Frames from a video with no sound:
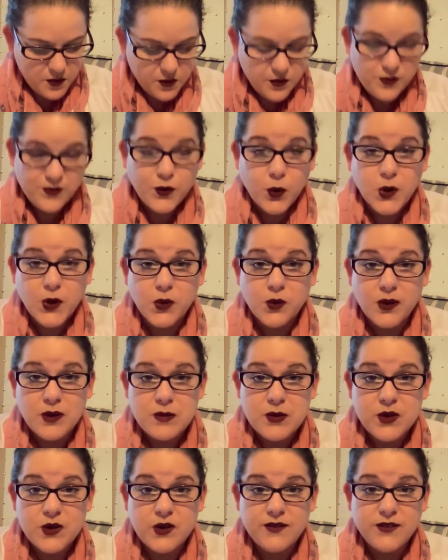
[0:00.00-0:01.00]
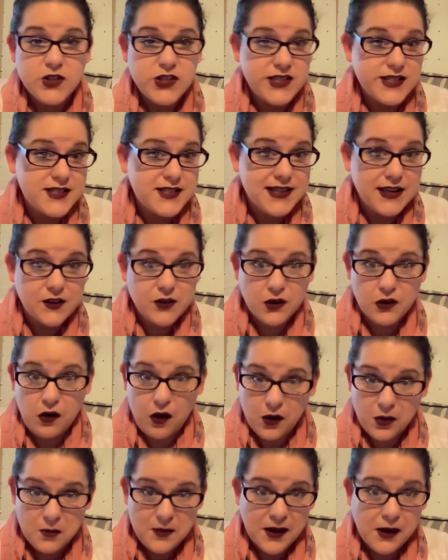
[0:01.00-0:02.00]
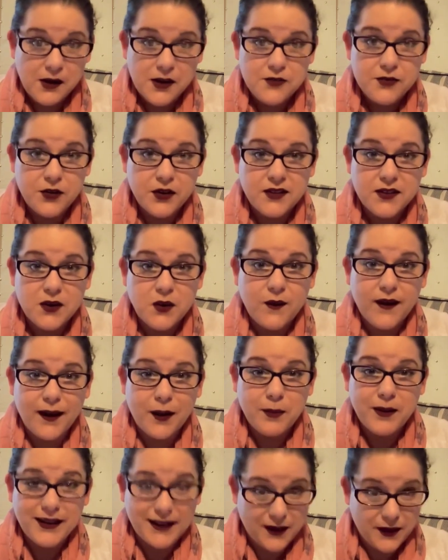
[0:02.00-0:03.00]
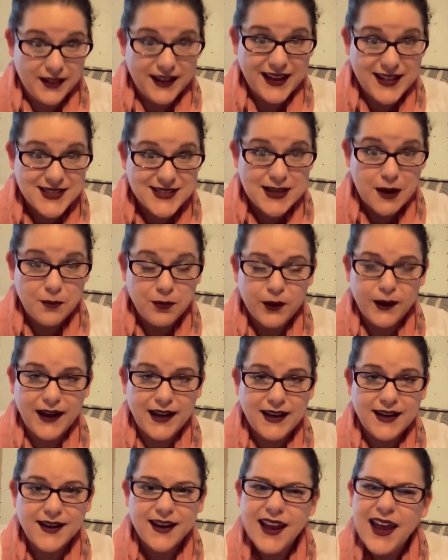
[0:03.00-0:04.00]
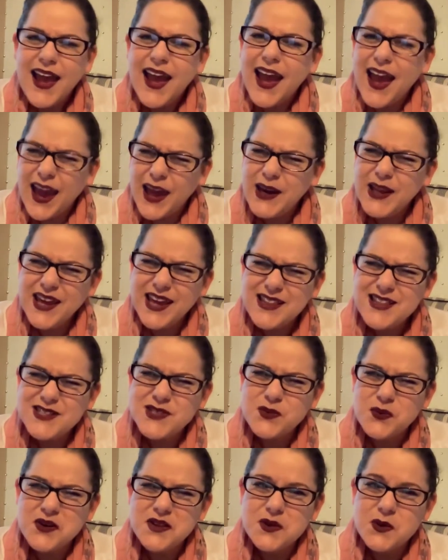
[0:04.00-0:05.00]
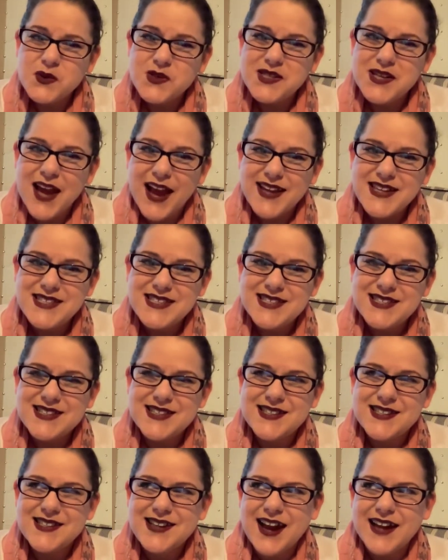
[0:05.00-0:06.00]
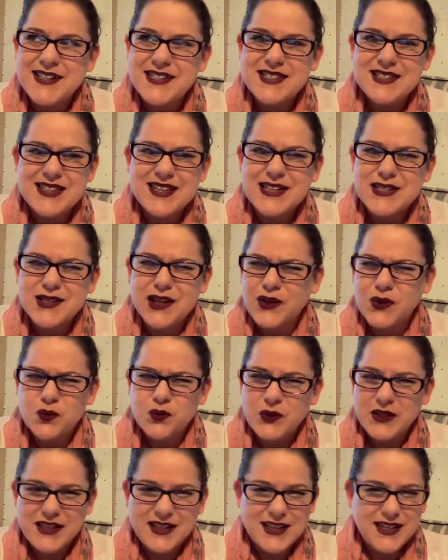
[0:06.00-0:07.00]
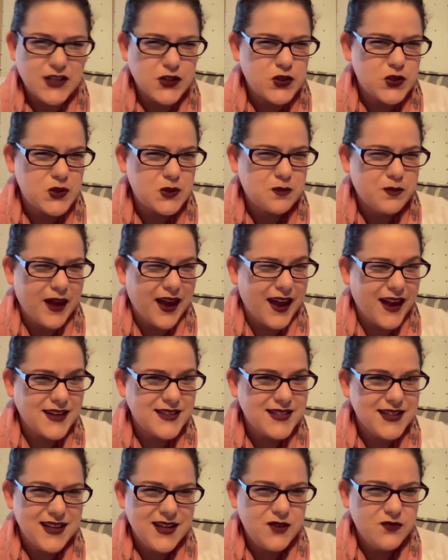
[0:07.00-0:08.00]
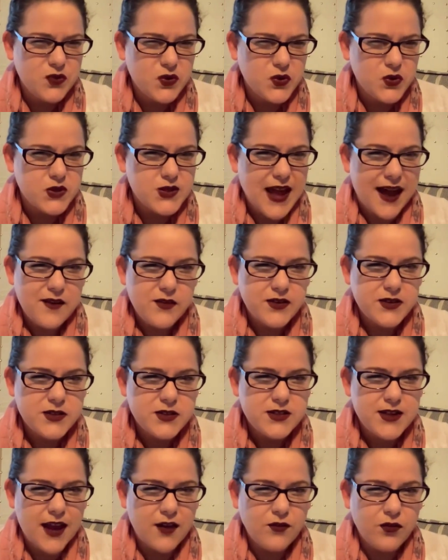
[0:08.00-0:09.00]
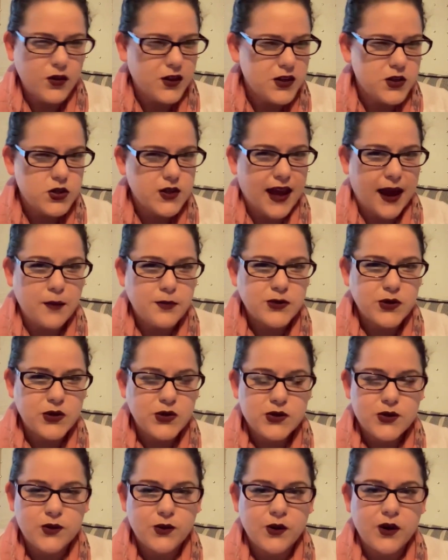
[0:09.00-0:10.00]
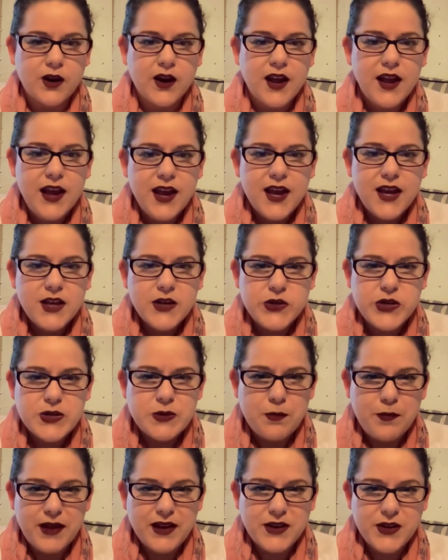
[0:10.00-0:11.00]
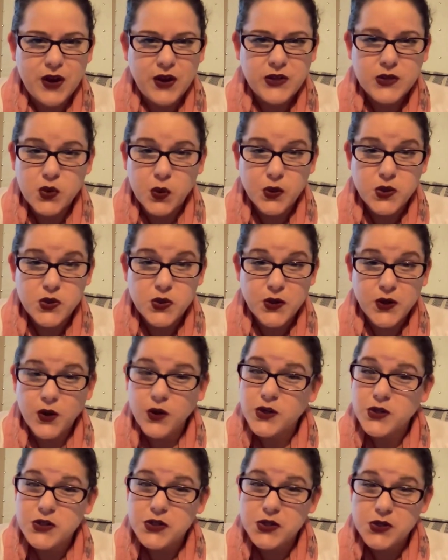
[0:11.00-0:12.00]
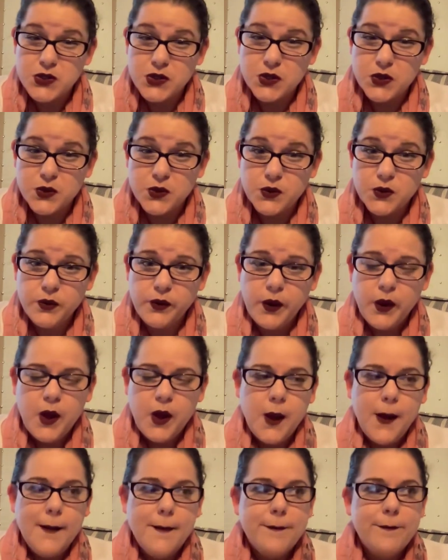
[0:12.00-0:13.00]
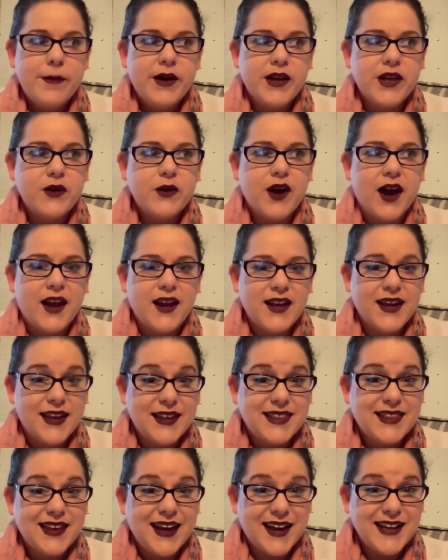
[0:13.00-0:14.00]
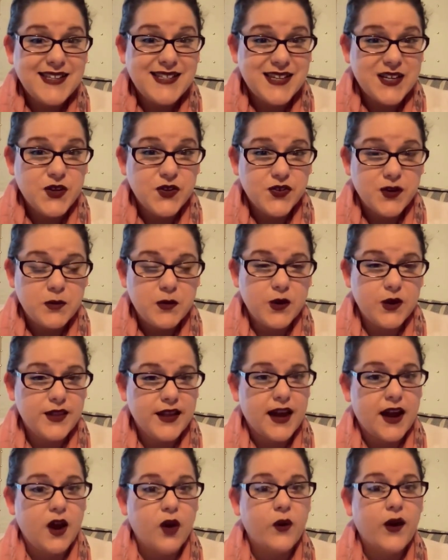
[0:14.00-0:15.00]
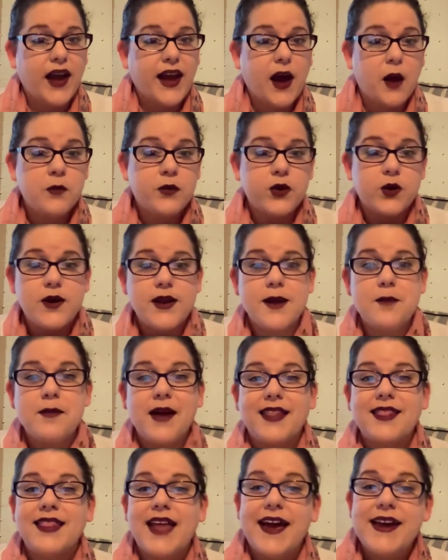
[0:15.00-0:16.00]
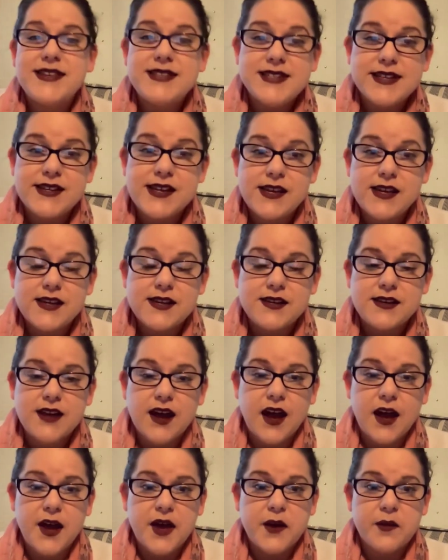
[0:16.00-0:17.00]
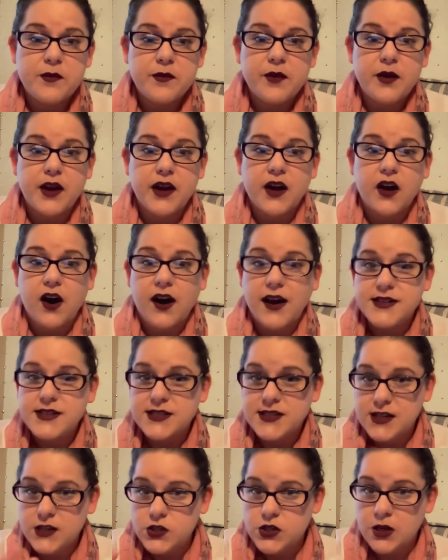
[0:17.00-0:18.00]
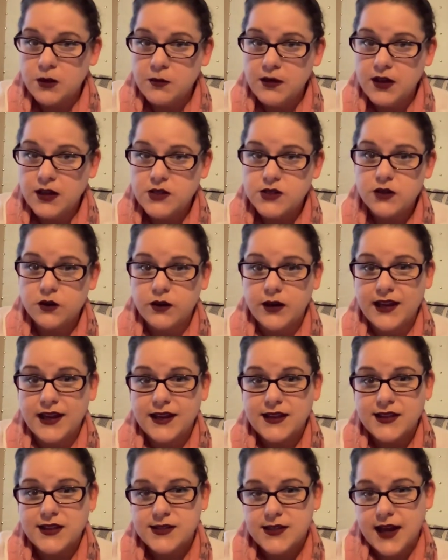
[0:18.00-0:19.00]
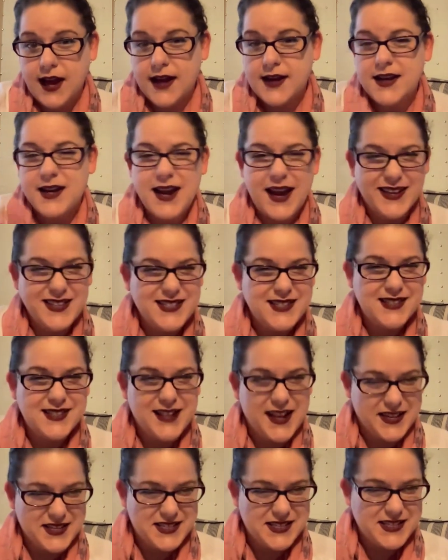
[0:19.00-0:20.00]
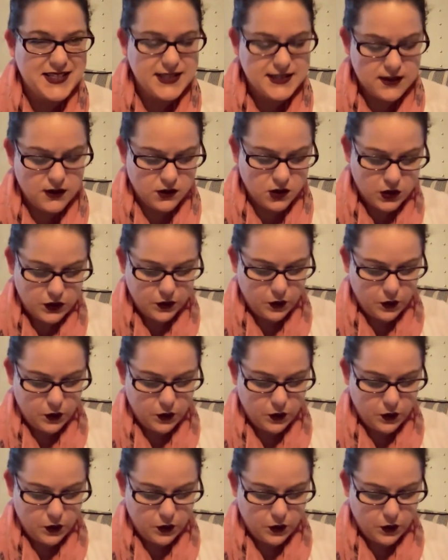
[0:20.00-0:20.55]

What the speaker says: Fourth remove, she's seen her daughter Mary for a little while, but now they get separated. And again, that's one of those nice things that you wouldn't expect evil, savage, devilish captors who are just bent on torturing her to do. But you kind of get the idea from her that, okay, I'm learning my lesson. God's teaching me, so I get these kind of niceties along the